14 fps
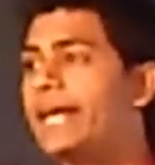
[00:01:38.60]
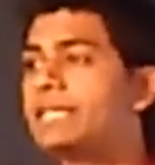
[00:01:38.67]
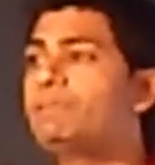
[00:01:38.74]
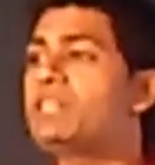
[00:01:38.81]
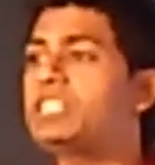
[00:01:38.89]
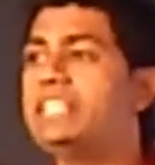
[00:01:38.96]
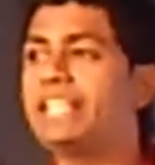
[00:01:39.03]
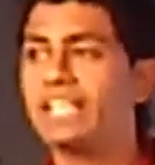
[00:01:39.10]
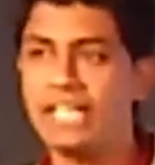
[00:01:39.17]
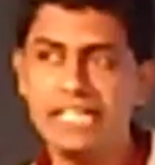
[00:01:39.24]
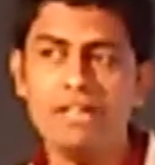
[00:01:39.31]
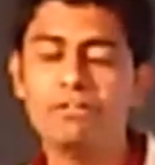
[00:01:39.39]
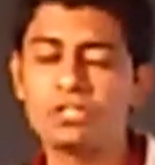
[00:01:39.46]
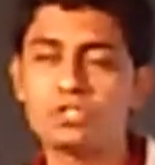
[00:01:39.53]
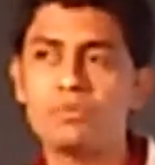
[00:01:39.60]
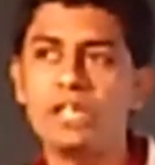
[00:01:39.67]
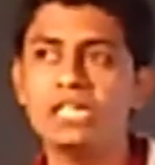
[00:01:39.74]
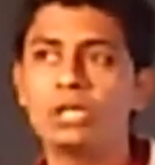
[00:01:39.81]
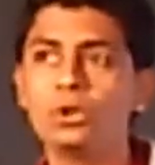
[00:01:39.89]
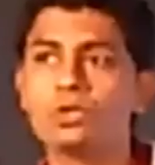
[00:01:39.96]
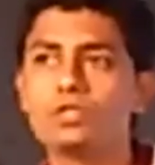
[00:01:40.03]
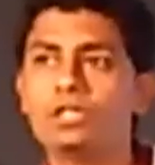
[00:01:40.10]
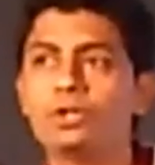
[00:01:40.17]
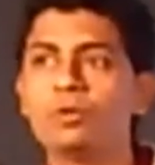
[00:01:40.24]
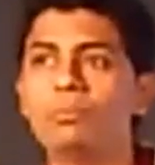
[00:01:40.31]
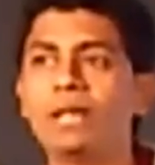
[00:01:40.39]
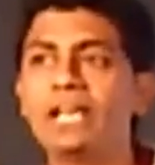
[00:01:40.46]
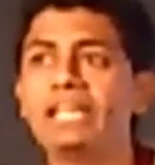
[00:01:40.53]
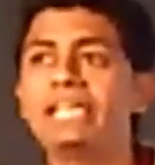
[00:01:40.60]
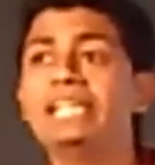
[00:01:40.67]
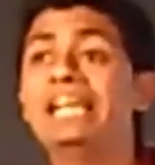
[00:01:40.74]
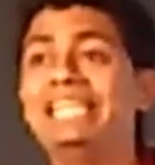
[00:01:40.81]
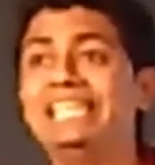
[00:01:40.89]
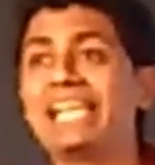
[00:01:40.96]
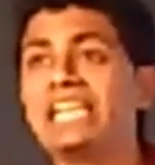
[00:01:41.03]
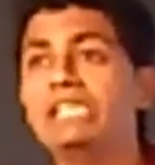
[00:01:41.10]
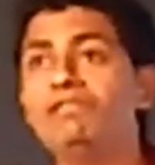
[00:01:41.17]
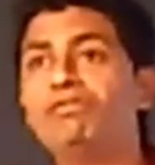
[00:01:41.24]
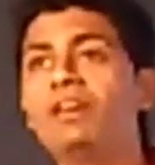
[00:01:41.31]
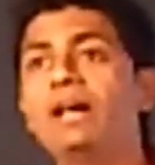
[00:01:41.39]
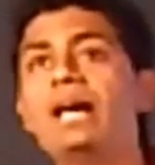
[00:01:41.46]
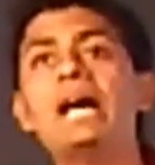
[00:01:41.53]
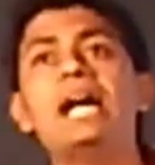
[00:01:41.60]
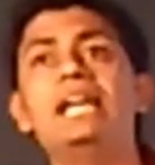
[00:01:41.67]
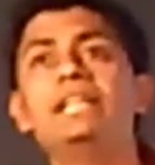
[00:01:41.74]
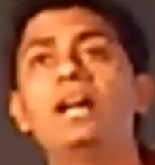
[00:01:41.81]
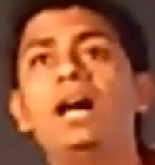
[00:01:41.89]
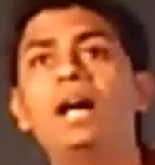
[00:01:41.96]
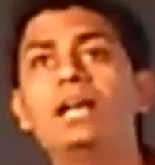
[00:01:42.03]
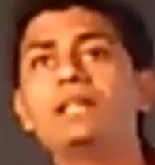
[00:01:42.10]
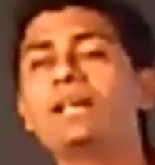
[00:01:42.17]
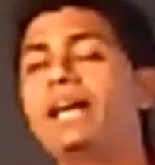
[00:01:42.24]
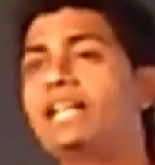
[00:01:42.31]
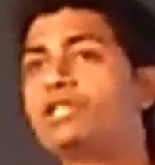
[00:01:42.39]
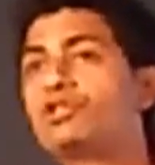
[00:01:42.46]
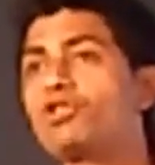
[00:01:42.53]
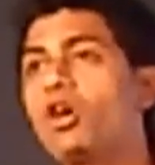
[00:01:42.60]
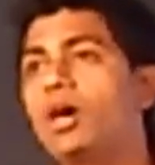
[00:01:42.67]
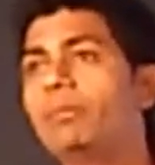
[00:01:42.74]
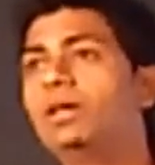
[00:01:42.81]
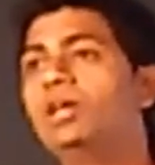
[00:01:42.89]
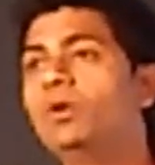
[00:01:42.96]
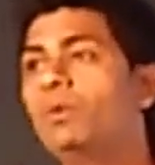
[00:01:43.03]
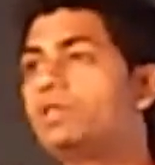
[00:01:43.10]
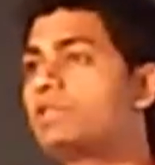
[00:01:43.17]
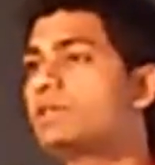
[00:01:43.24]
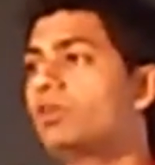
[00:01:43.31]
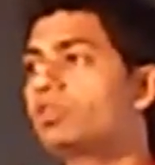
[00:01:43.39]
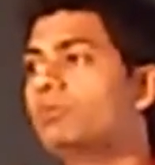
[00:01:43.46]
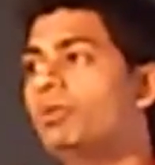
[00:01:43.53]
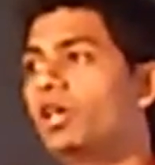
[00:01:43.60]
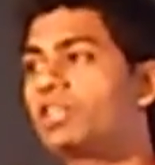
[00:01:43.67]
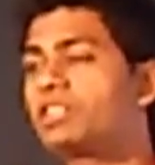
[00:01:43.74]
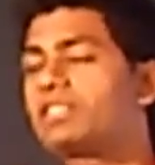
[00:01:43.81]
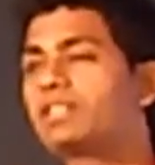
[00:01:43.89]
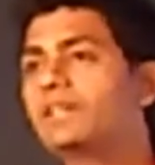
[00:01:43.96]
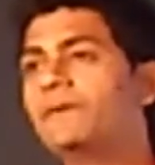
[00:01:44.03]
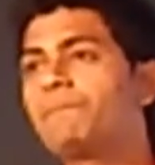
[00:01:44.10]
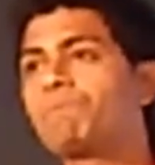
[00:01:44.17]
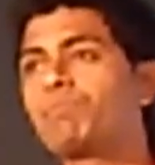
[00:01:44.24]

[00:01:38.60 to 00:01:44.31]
especially an idea which is very closer to my life and heart and job, which is out of the box.